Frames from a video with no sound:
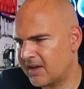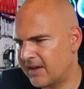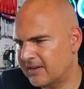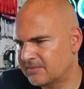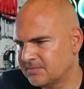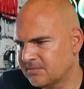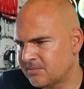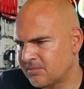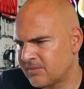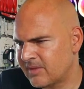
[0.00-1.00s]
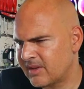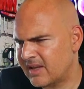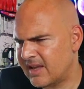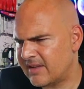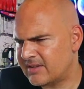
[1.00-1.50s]
it.
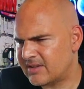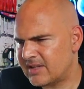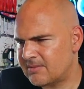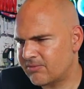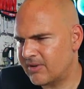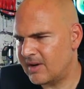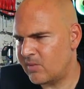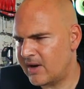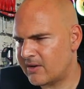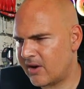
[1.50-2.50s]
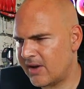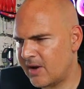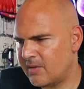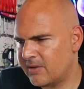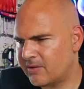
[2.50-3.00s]
Yeah, it just seems really weird,
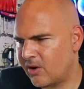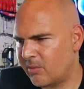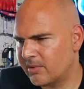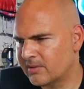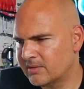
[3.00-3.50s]
IO at the top.